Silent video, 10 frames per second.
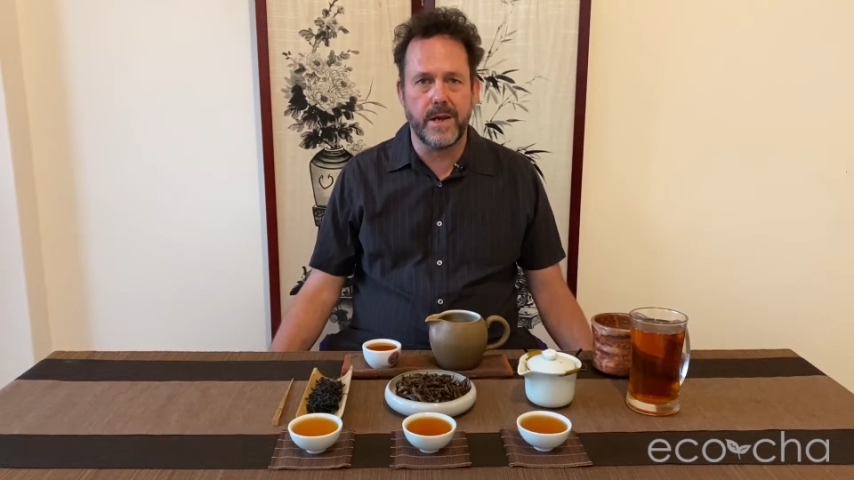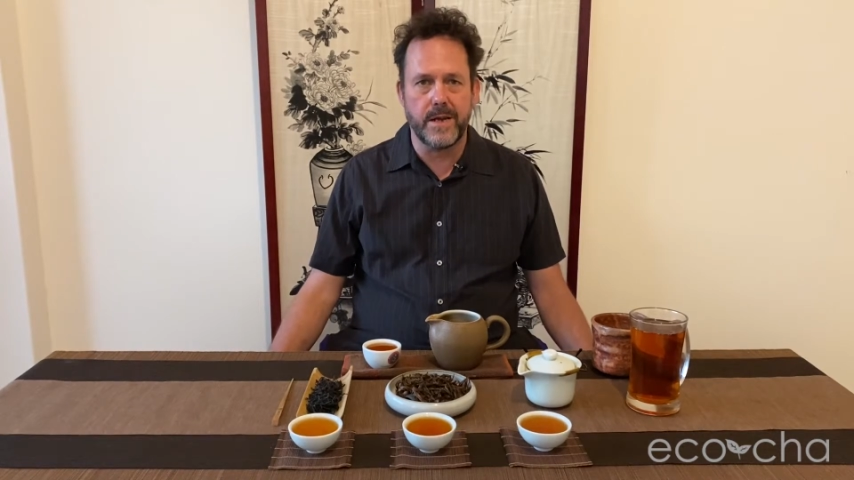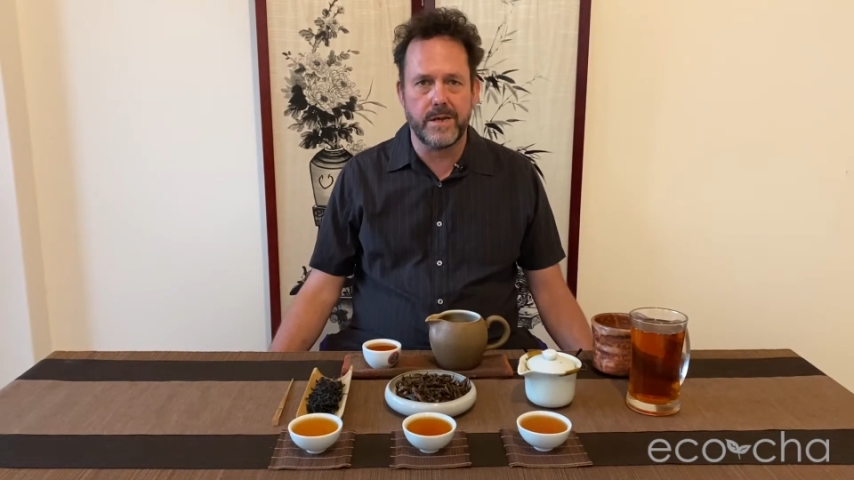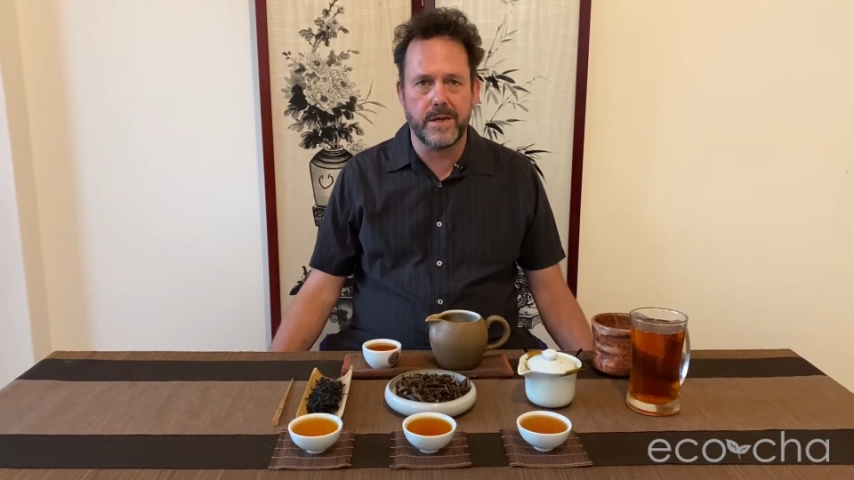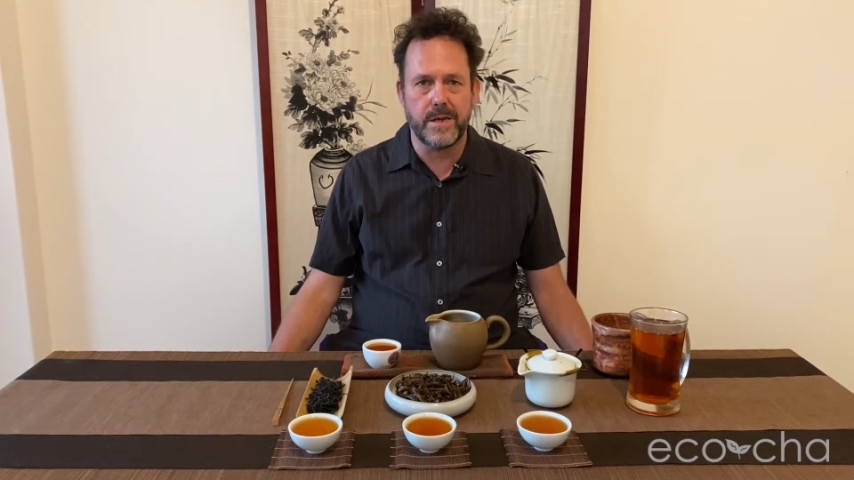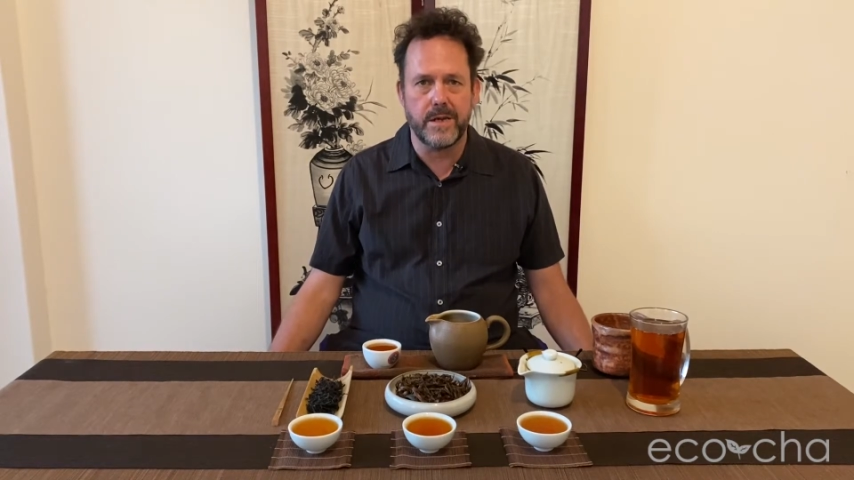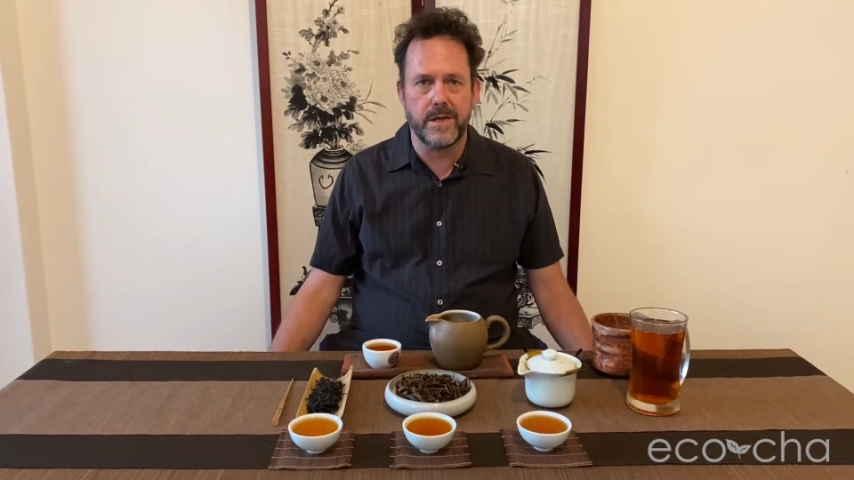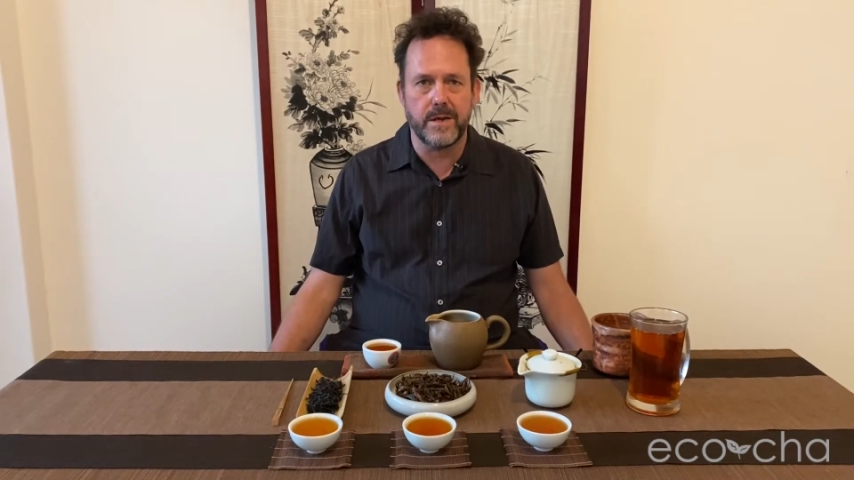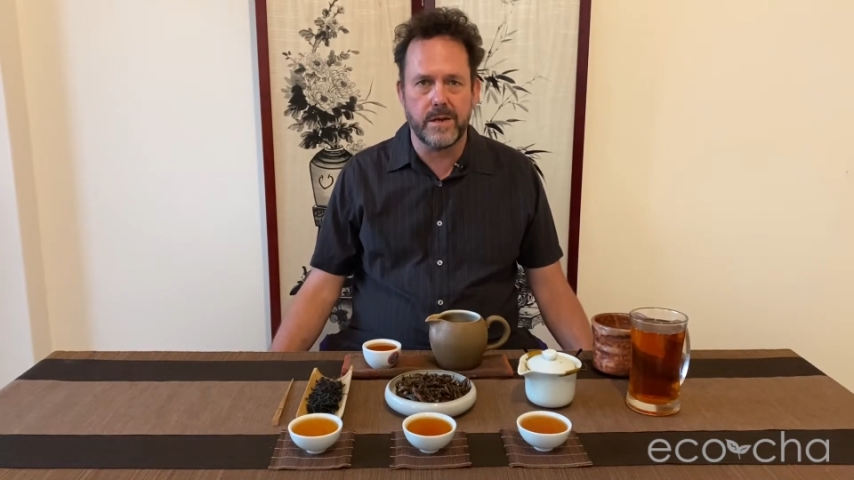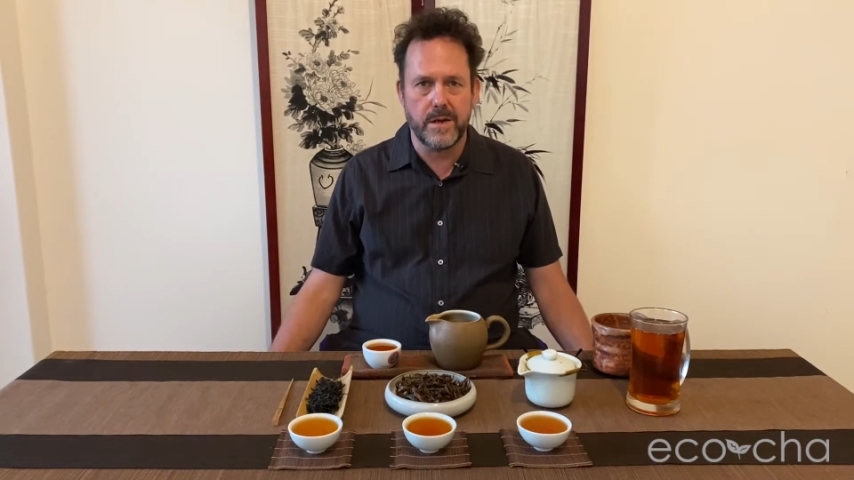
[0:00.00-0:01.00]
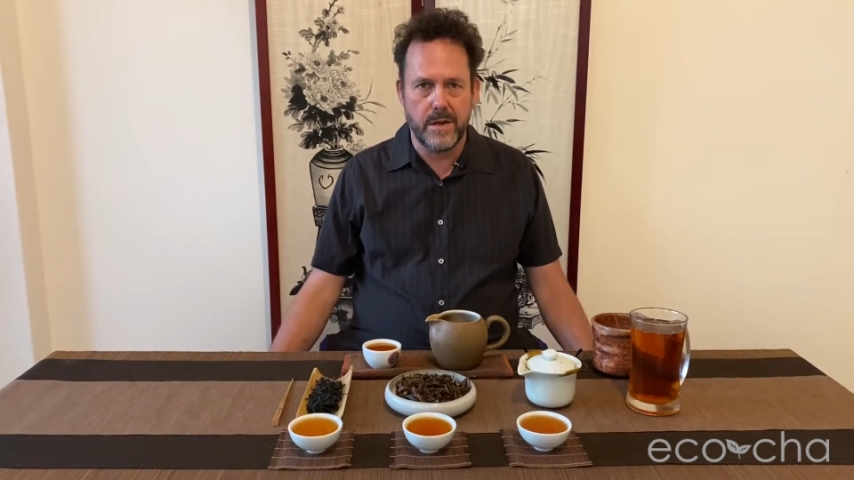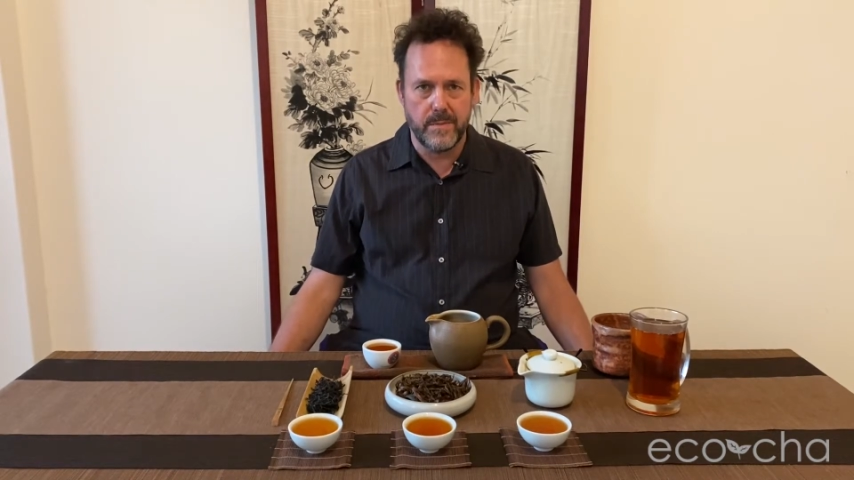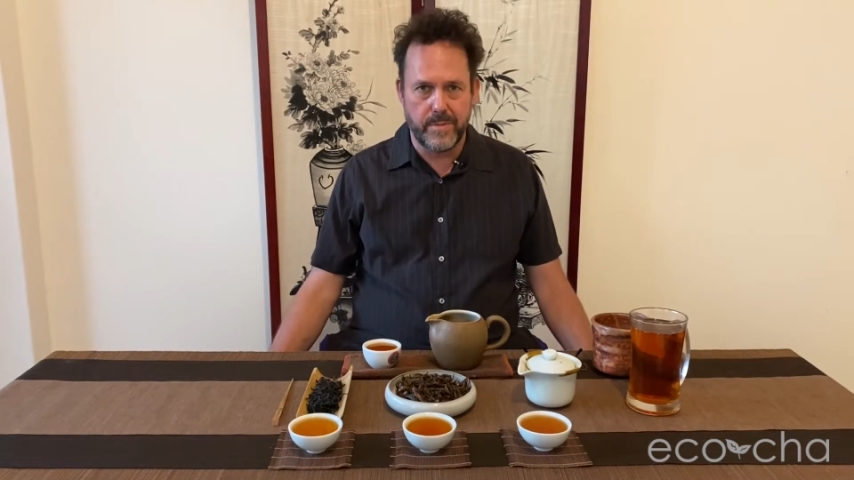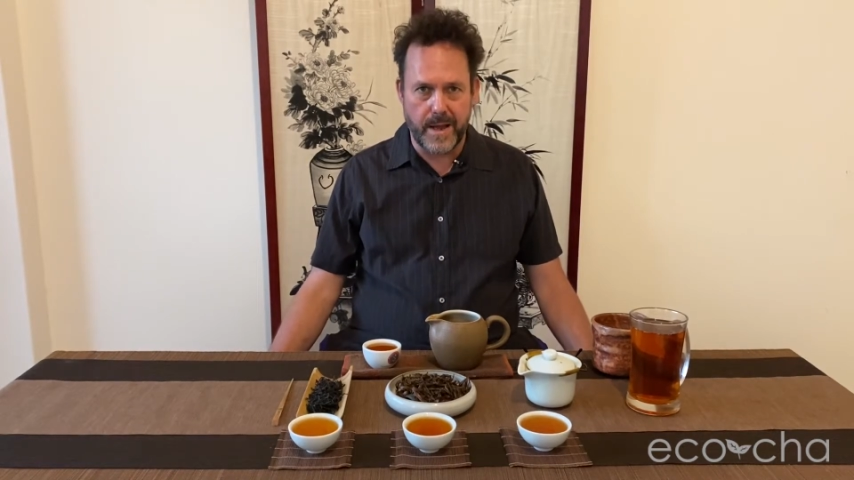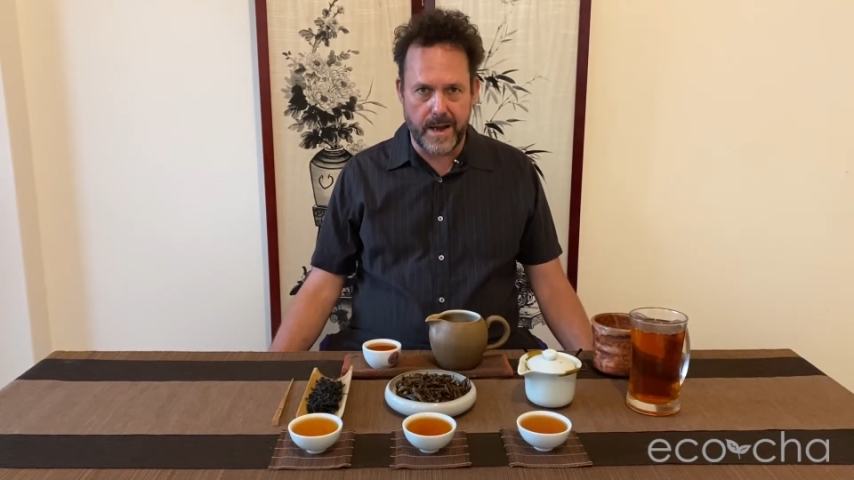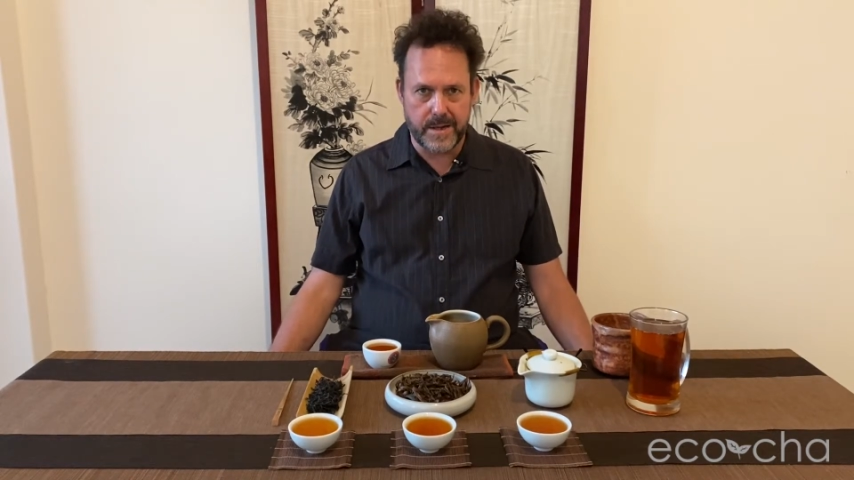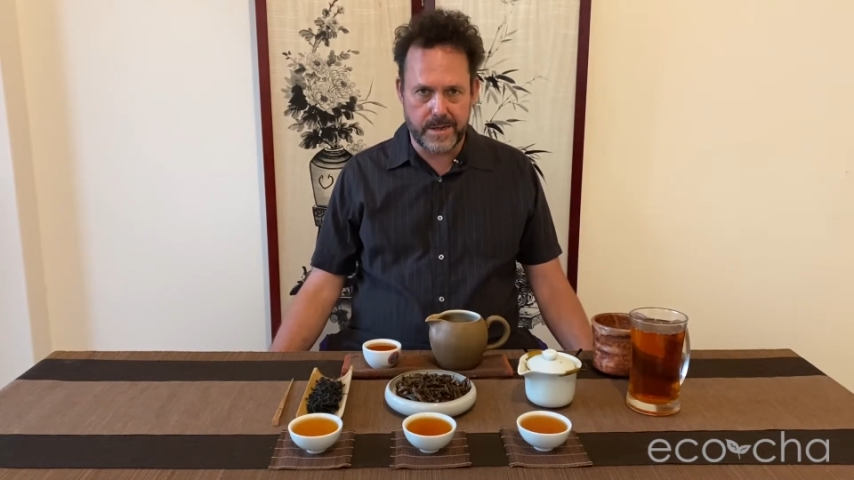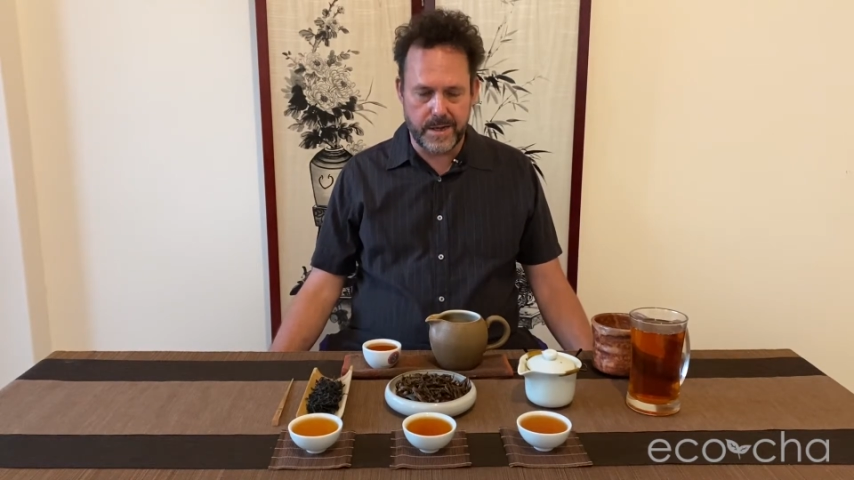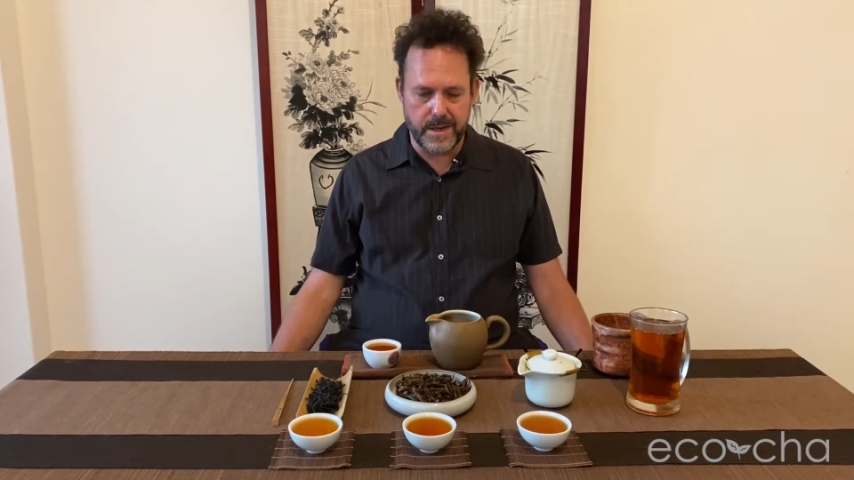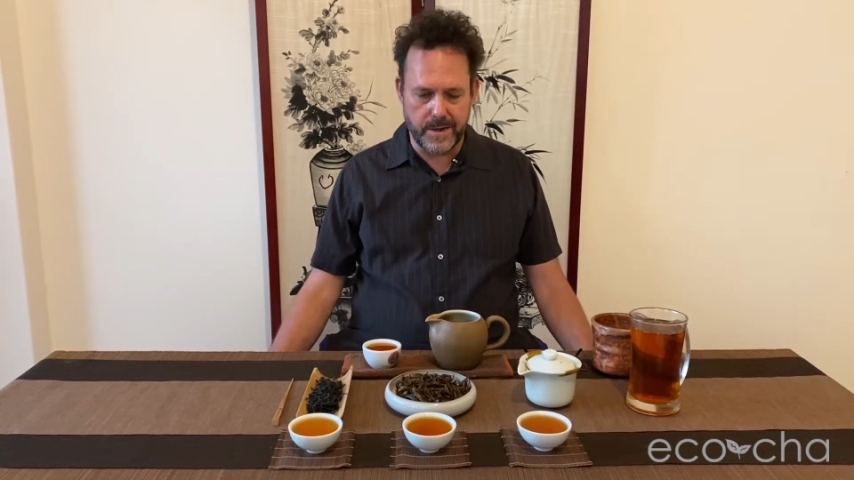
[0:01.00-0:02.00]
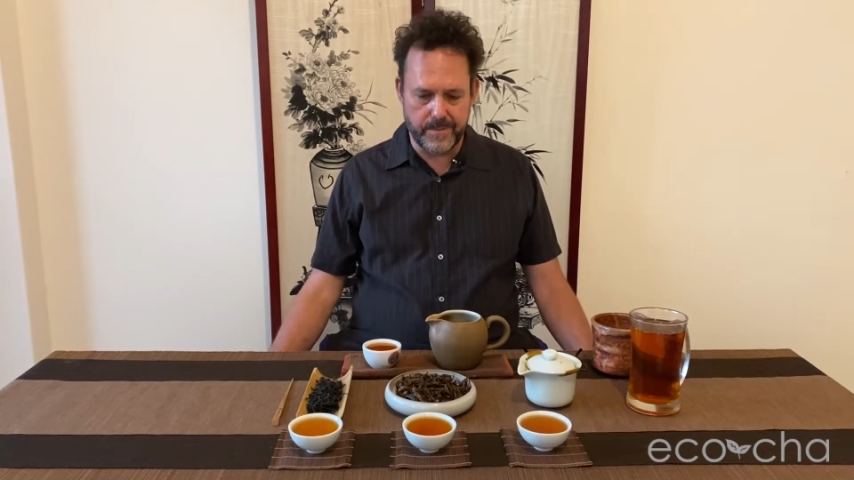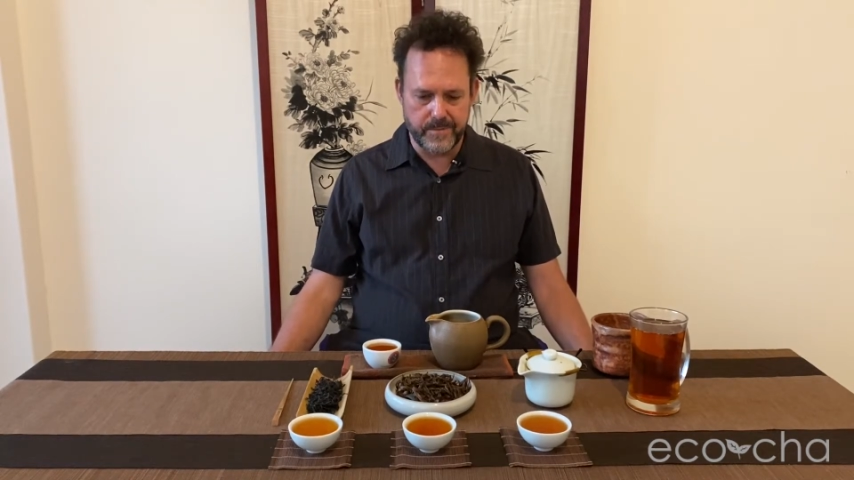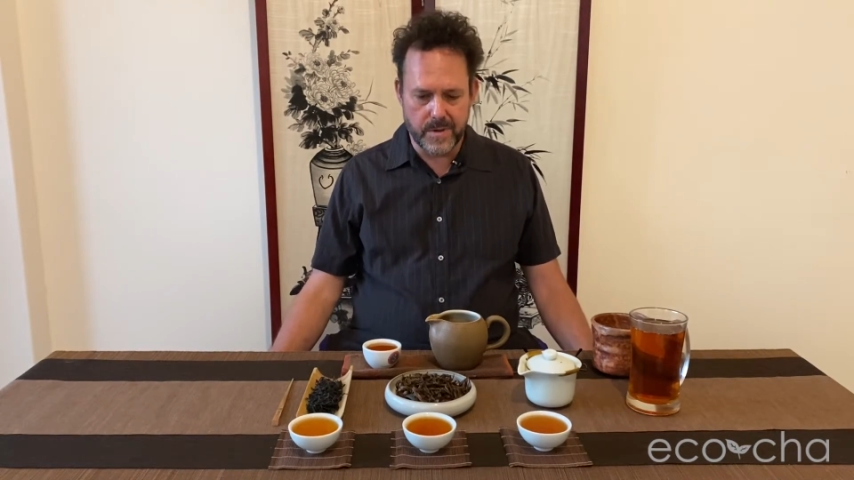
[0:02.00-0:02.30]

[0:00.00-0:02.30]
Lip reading: 18 Black Tea.